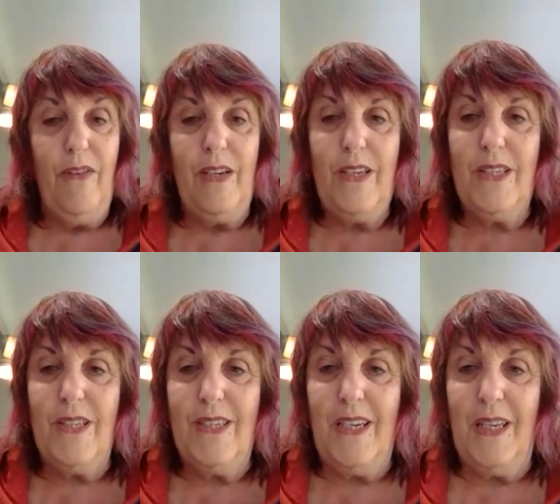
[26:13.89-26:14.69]
unless
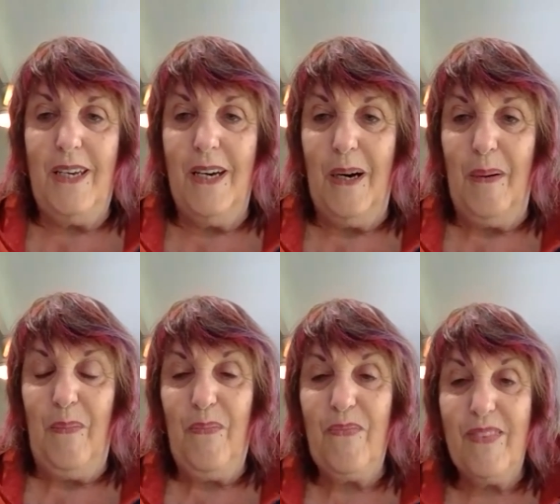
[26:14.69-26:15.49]
there's any
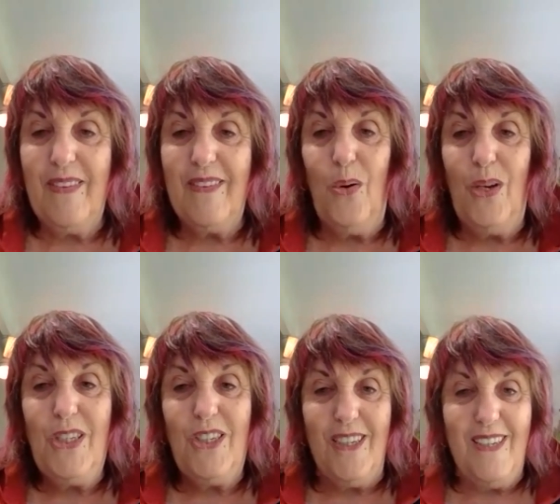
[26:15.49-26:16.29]

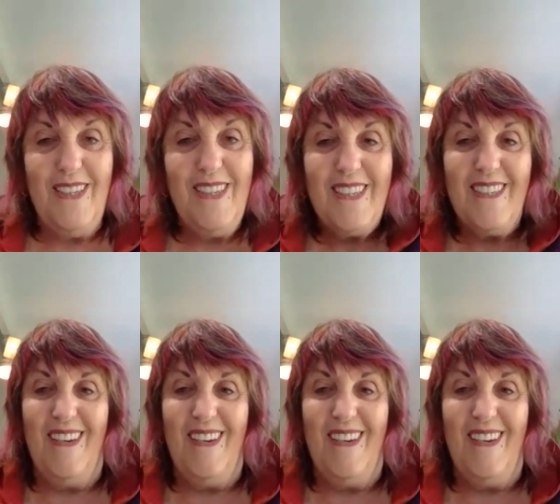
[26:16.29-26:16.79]
questions.